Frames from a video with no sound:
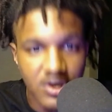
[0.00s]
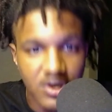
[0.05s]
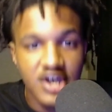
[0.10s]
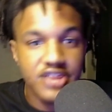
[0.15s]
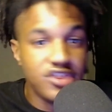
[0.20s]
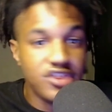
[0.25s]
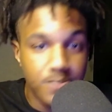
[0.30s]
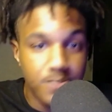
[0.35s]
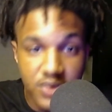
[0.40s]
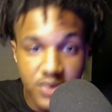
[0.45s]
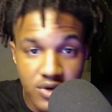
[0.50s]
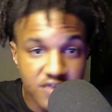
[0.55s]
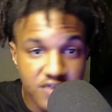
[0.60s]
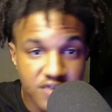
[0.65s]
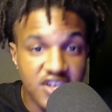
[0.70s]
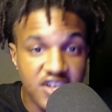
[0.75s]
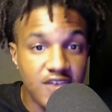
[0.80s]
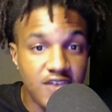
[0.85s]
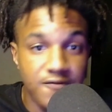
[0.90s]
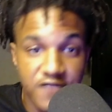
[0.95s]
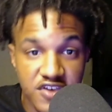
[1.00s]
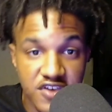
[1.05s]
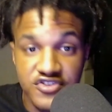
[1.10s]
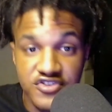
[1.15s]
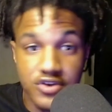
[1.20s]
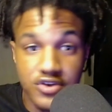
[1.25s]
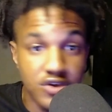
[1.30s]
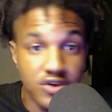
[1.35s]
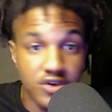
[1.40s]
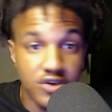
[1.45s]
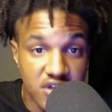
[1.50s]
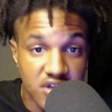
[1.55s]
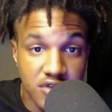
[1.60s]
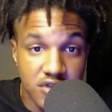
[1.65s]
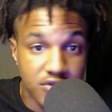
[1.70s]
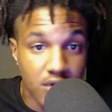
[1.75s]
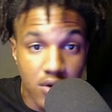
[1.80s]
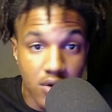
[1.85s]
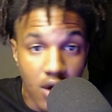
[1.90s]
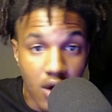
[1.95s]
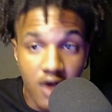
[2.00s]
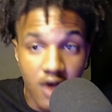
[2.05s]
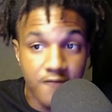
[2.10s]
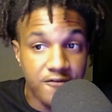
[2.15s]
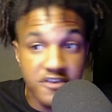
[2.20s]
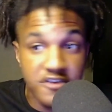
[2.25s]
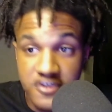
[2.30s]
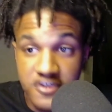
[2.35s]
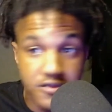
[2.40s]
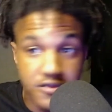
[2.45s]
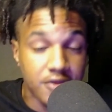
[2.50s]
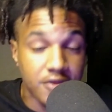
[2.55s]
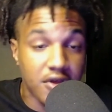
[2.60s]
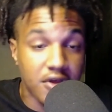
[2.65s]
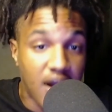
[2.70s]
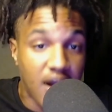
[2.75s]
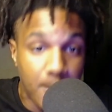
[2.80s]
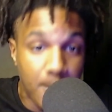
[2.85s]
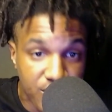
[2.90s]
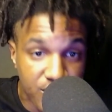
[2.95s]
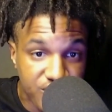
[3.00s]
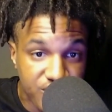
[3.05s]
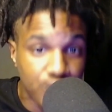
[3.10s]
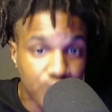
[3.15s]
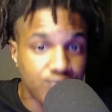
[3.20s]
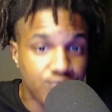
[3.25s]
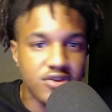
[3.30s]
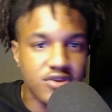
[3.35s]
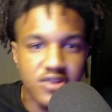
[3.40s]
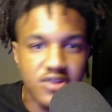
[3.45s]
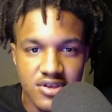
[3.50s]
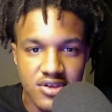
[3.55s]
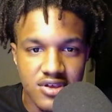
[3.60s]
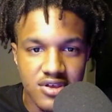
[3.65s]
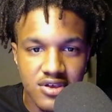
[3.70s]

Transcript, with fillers: The Bills' defense couldn't get their offense another opportunity.